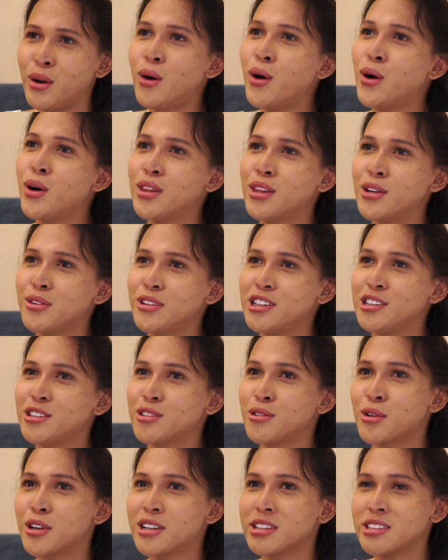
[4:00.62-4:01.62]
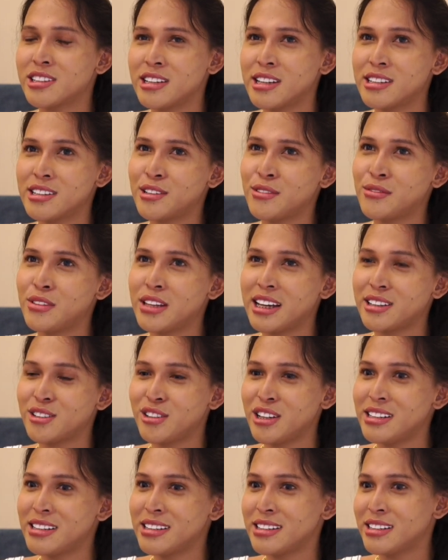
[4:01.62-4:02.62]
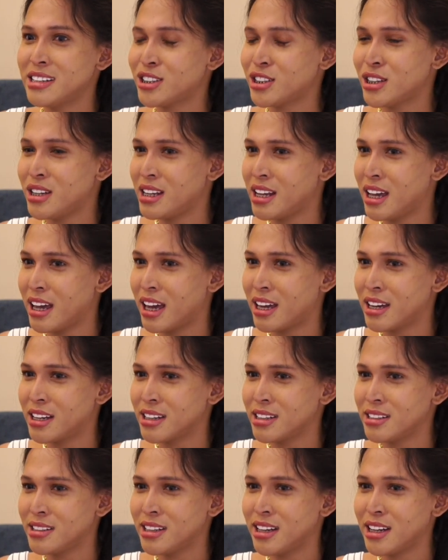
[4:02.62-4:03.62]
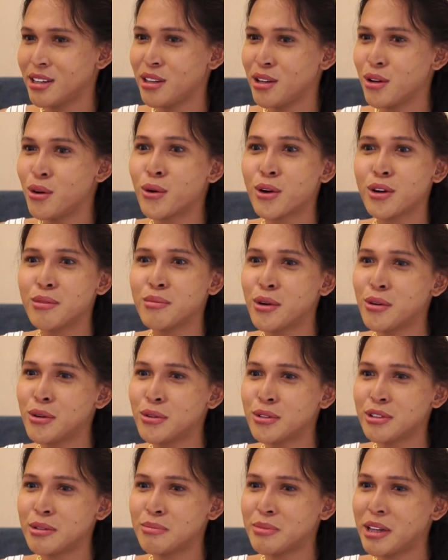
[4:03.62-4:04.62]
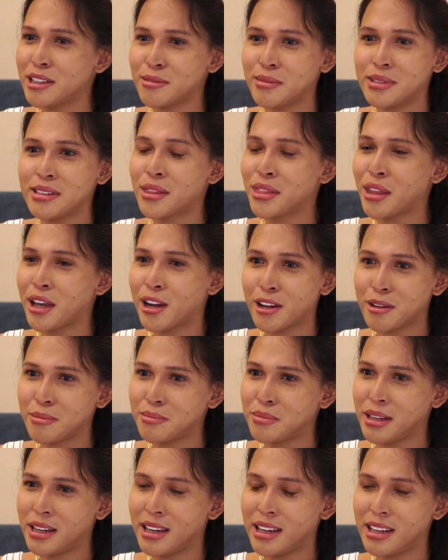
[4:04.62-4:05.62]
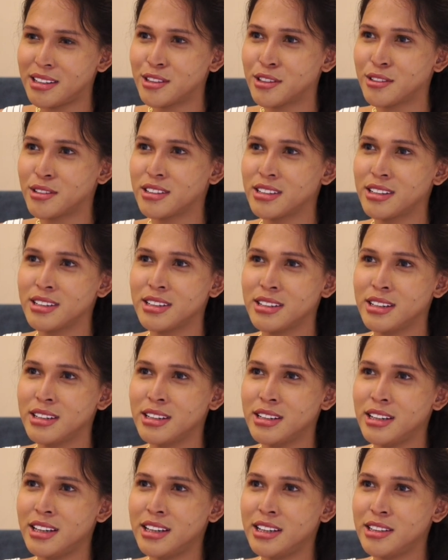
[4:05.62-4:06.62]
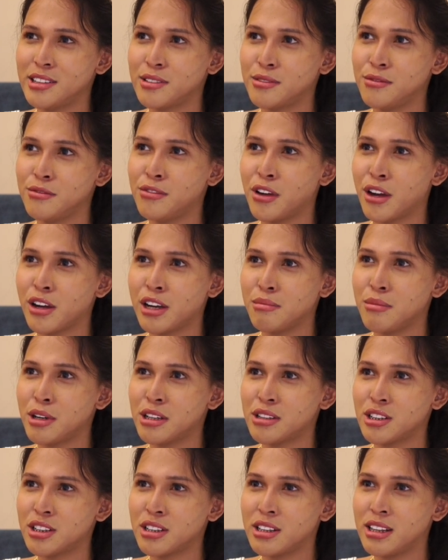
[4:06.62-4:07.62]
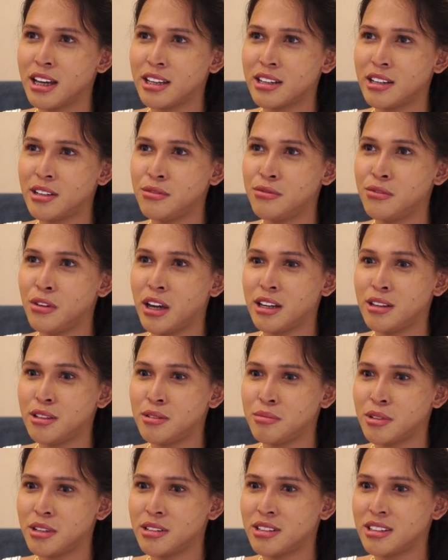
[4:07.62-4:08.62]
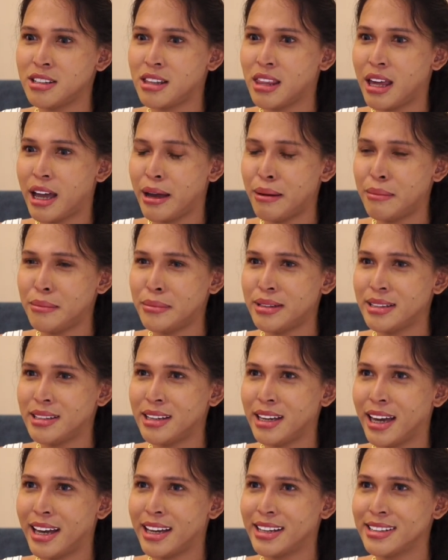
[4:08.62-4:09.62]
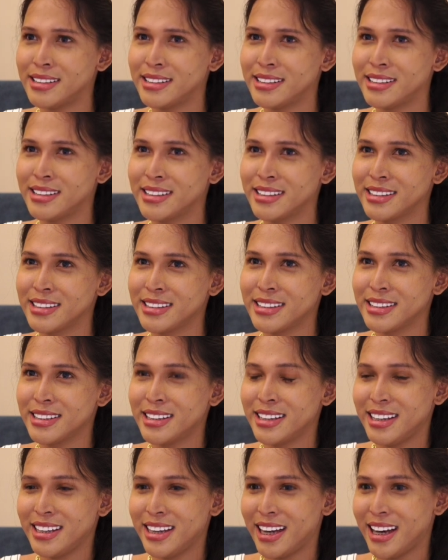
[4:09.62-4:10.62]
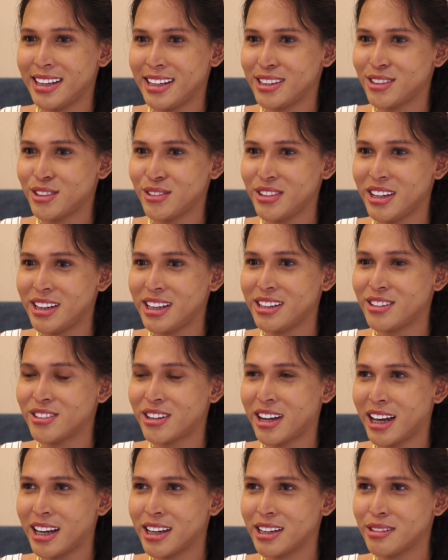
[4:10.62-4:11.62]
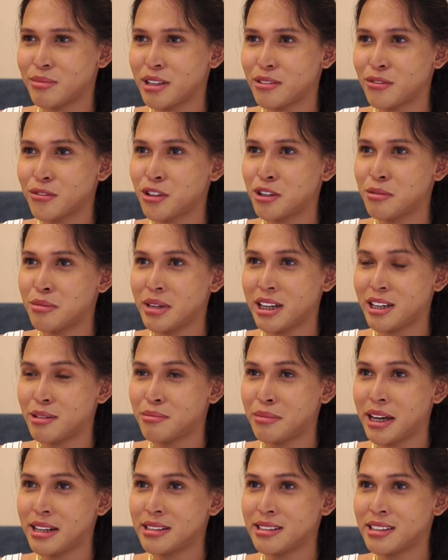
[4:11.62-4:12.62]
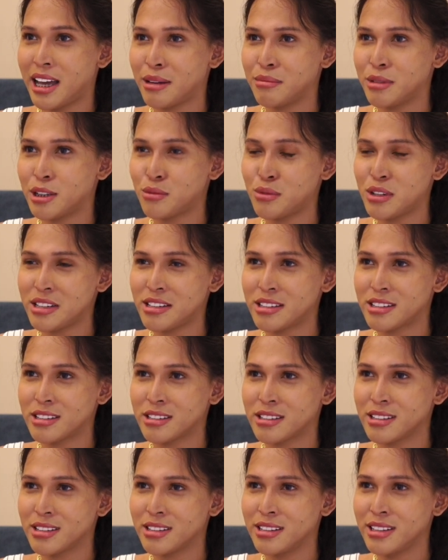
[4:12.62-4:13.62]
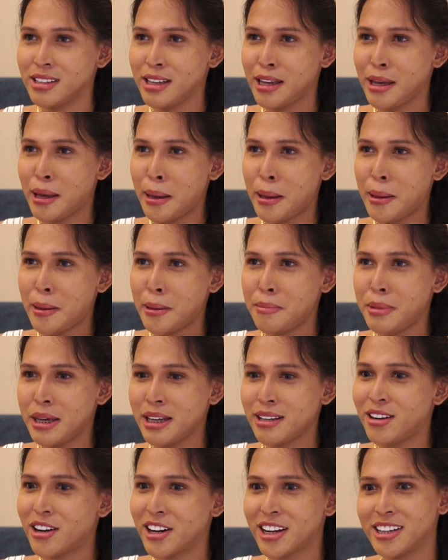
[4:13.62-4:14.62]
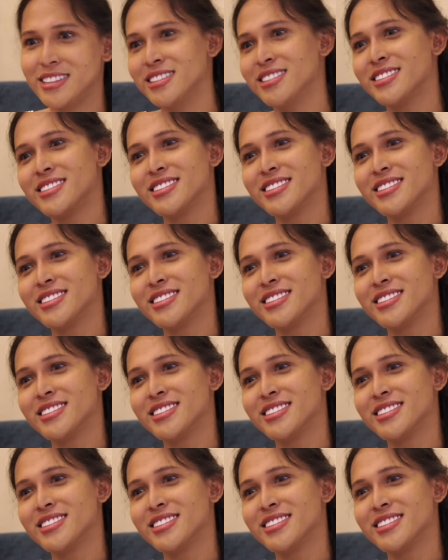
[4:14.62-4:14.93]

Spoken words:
all the resources of like transitioning, like the hormone replacement therapy, it's very much like available to them, and yeah, that's really great. But for me in my time it was a bit hard.